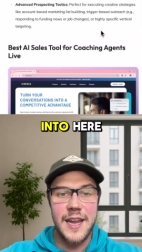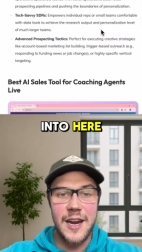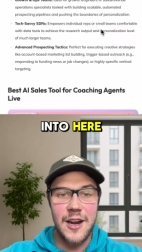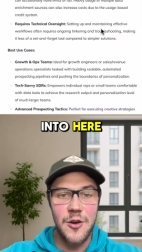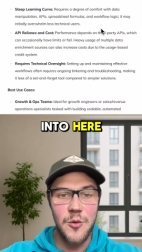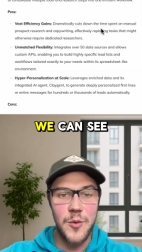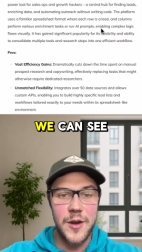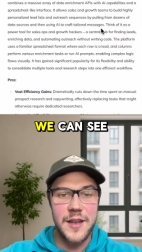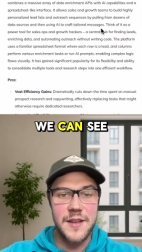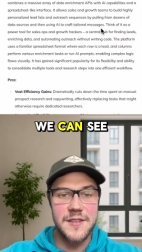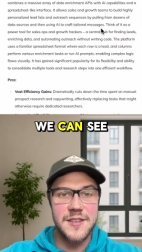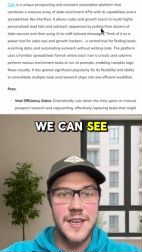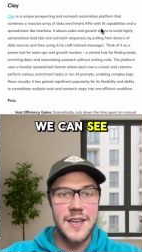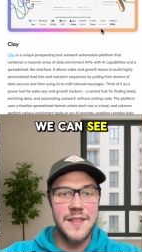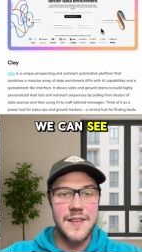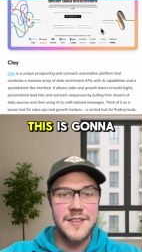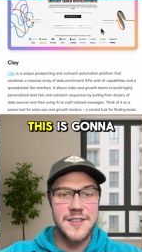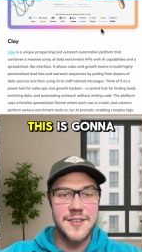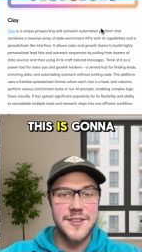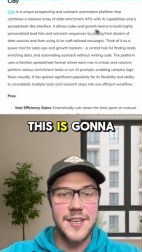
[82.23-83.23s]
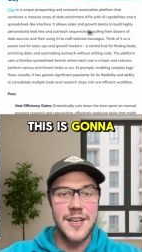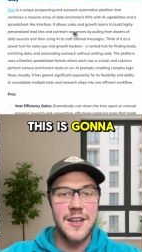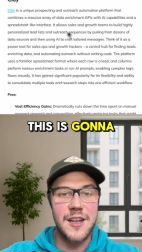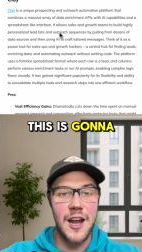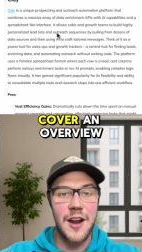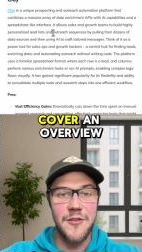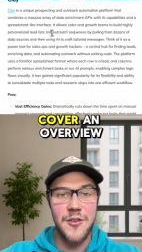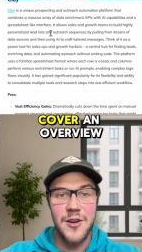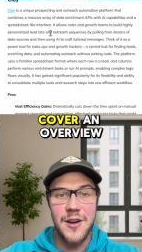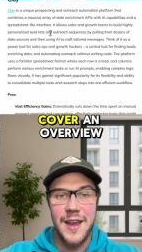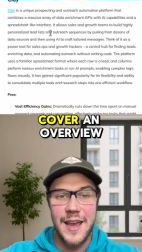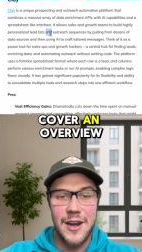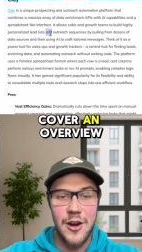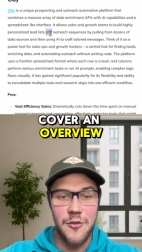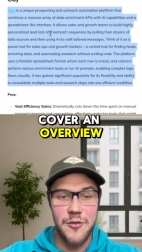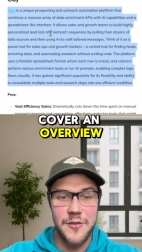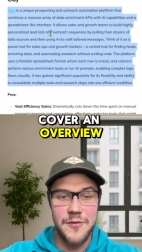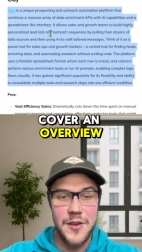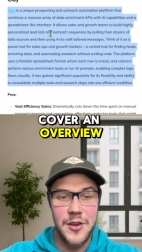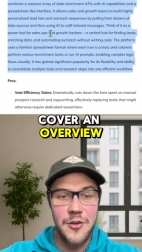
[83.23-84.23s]
here, we can see this is going to cover an
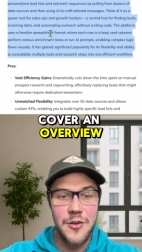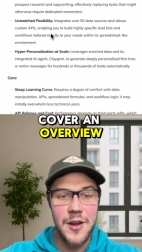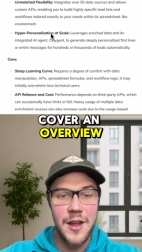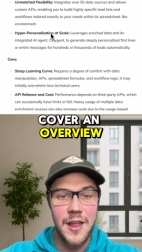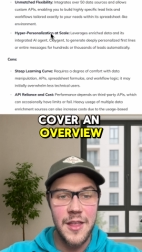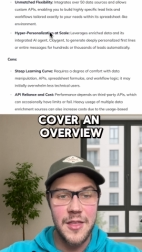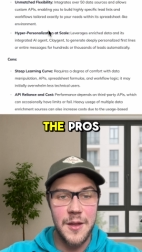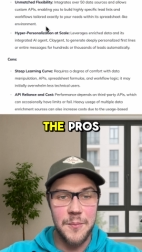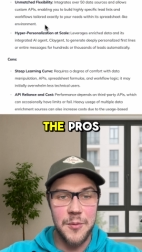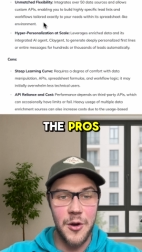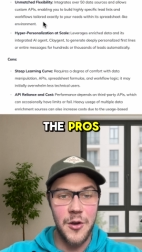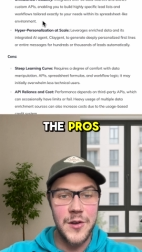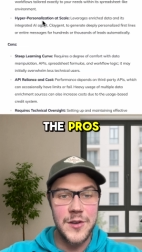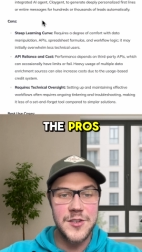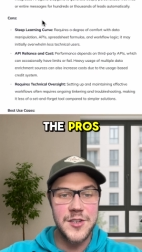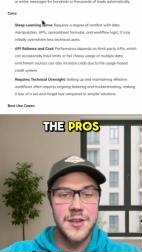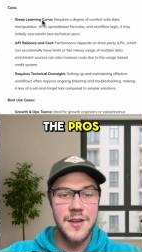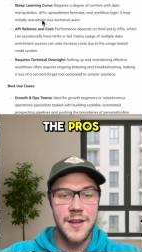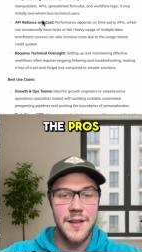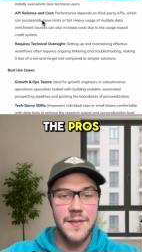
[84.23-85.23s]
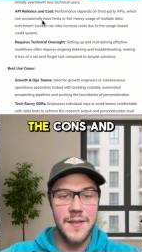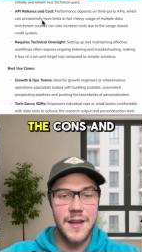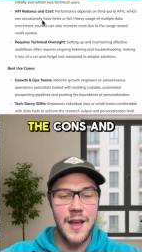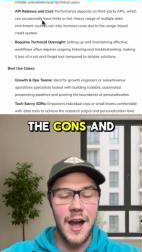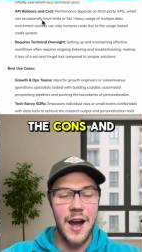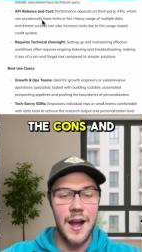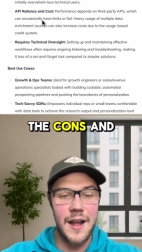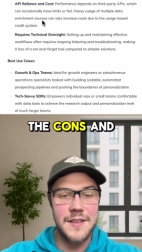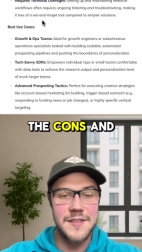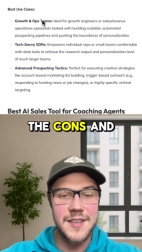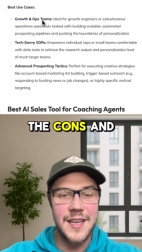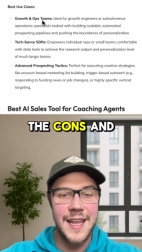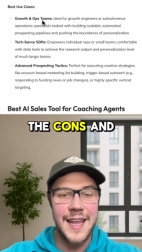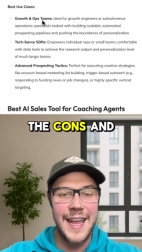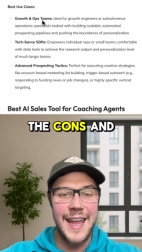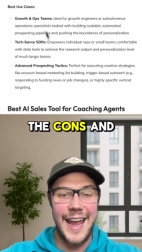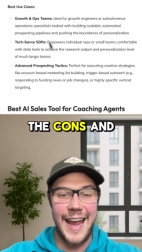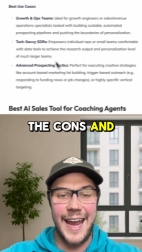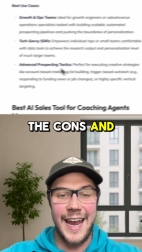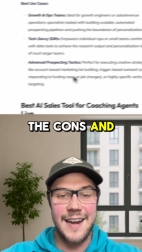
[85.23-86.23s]
overview, the pros, the cons,
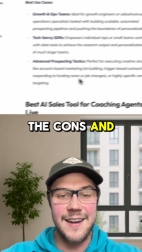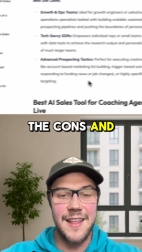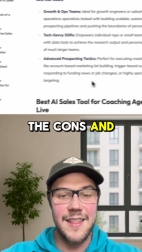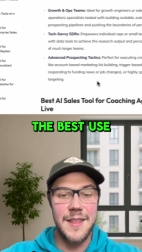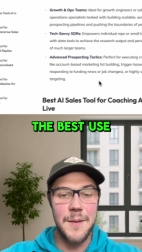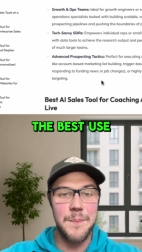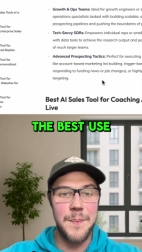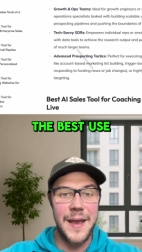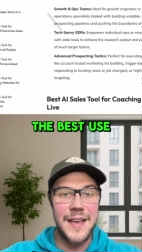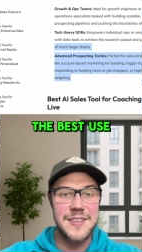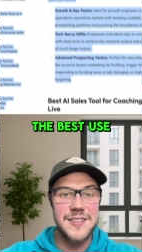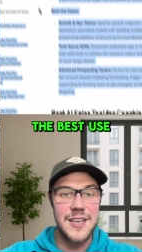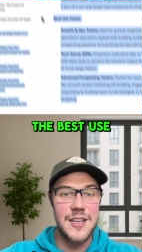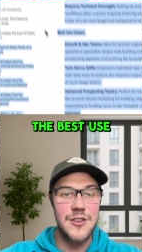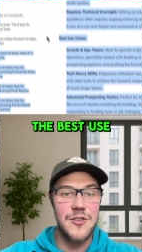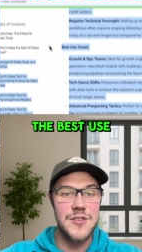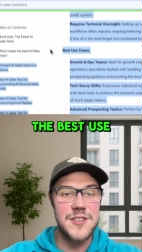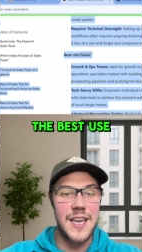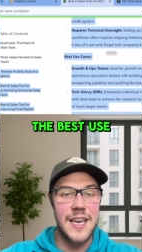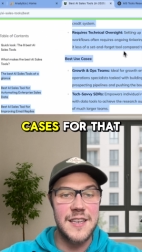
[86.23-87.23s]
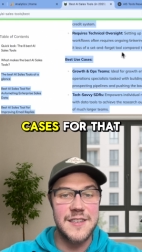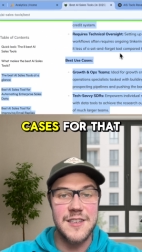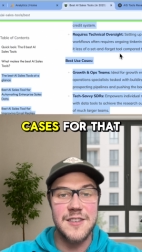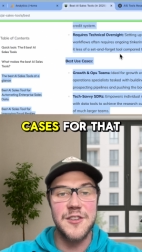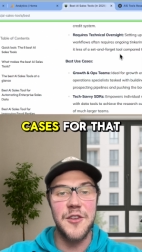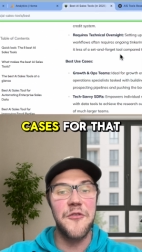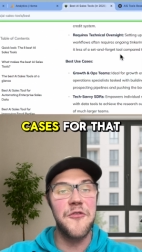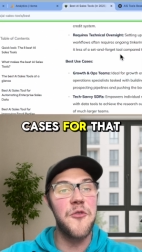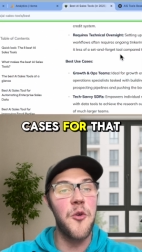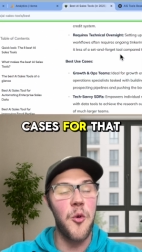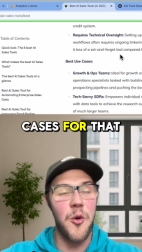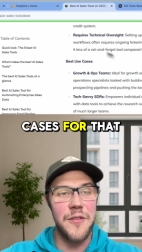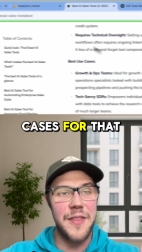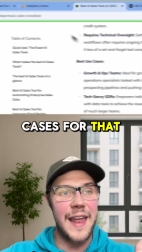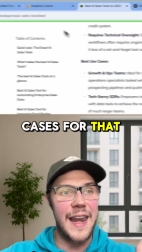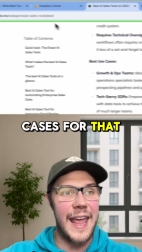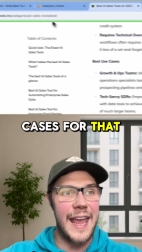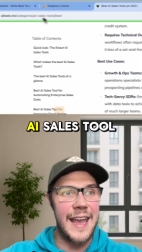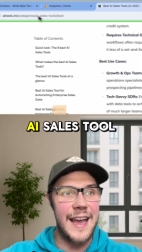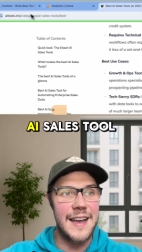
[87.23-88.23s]
and the best use cases for
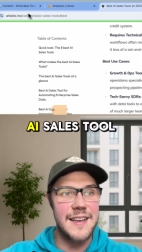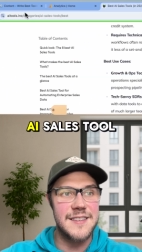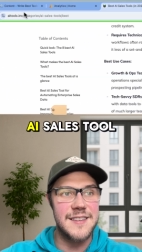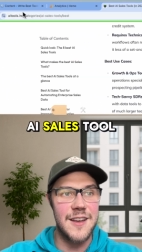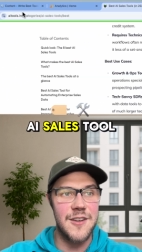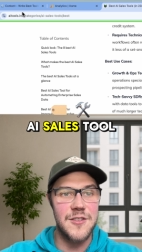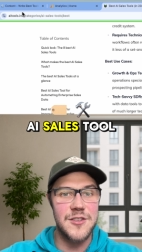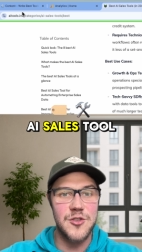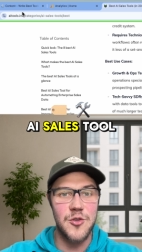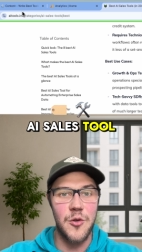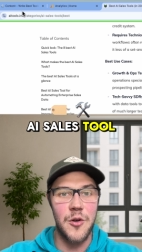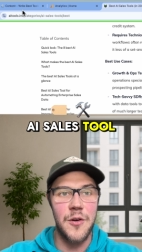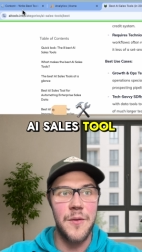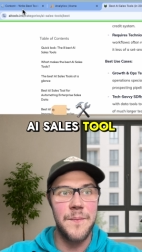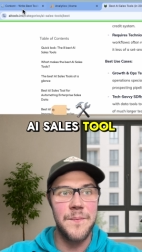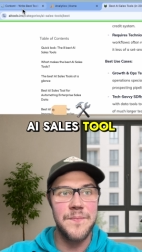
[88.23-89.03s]
that AI sales tool.